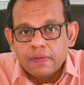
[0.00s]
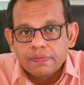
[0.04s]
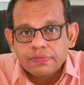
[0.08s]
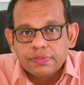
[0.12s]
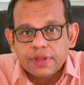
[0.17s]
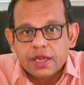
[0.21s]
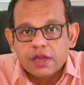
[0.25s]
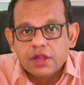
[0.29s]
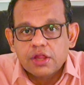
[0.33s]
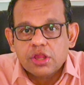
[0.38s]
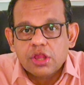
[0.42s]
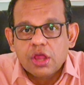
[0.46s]

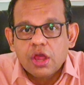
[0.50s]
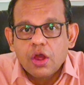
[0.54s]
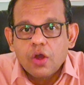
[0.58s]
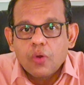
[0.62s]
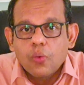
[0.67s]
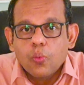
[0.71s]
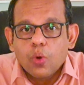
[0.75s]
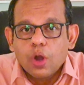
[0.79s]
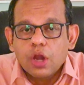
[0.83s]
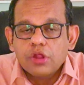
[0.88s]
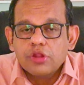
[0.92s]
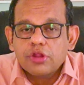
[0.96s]
That is,
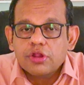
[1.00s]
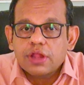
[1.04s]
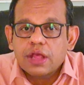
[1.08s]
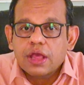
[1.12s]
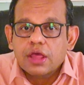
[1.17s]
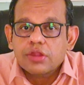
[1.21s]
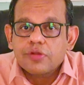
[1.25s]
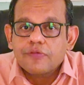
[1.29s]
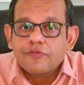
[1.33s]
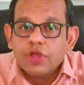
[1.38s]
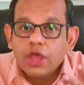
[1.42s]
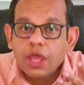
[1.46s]
one is the thing
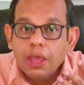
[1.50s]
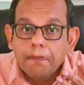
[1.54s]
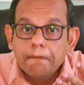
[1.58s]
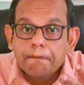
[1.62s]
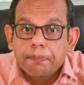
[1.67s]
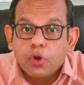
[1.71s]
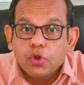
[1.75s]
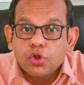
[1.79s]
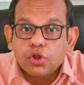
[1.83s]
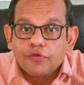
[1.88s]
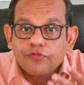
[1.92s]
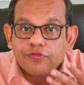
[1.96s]
is of
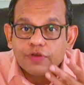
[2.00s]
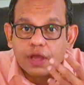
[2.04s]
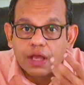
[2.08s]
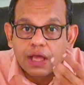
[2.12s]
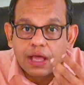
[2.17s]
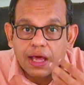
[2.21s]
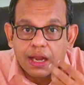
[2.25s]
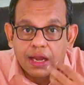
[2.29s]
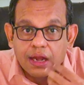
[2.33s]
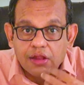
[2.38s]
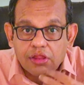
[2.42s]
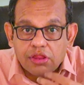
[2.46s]
import of
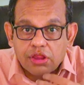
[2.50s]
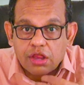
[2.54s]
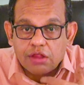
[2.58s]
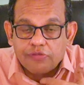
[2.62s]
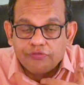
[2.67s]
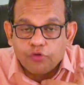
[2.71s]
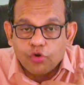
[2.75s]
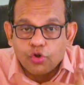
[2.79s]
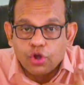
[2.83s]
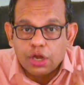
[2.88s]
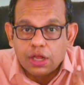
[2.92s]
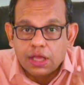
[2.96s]
currencies,
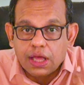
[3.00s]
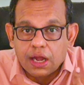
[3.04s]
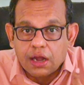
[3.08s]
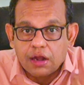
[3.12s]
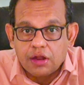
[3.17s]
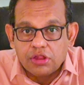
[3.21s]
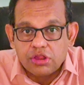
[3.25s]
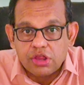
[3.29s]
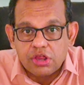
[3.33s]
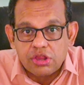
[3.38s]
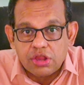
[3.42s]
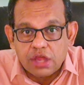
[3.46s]
foreign
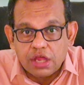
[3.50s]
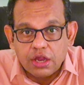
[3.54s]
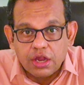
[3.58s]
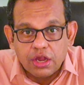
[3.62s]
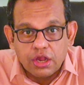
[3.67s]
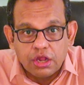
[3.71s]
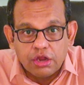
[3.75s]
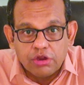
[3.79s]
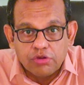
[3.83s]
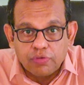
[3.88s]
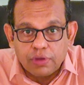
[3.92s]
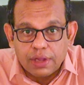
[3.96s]
currencies
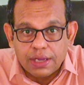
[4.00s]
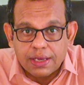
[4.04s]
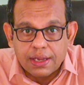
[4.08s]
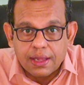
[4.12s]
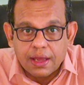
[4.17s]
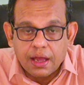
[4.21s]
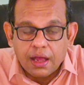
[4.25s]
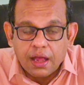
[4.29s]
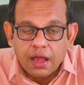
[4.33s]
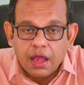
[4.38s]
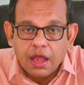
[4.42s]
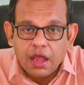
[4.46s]
into
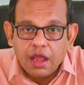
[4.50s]
India.